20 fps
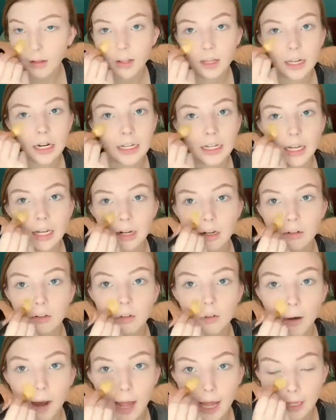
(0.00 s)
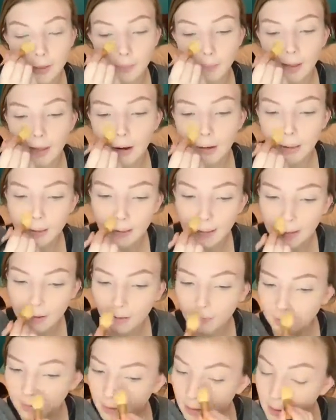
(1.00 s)
And I kind of drag the powder
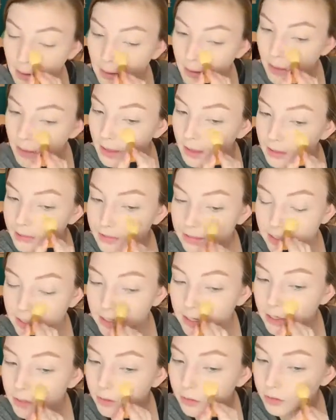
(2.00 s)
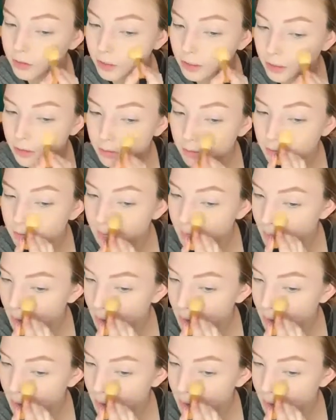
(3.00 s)
down to here too.